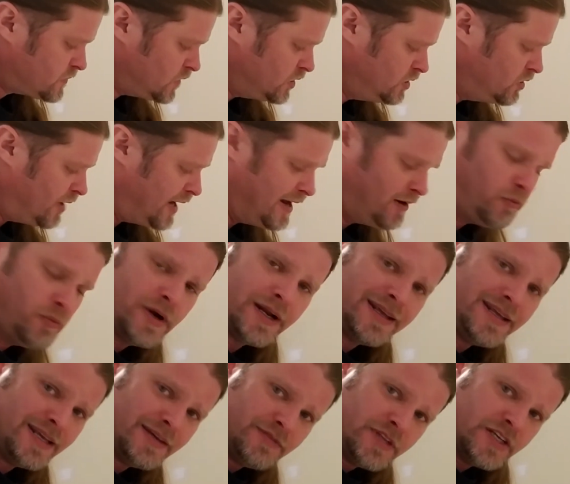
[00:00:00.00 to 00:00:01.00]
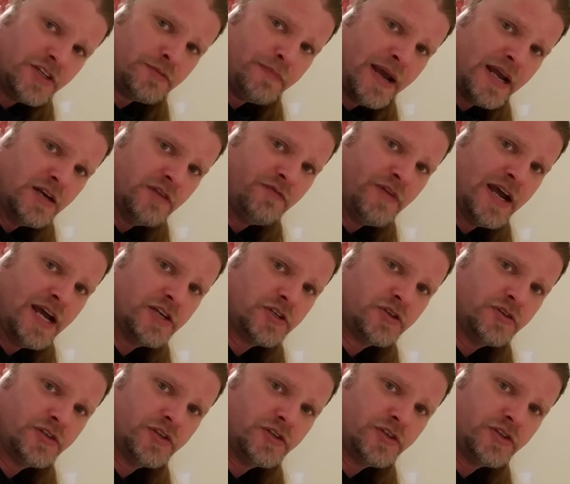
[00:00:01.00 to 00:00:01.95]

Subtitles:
You know, I don't want to give these manufacturers a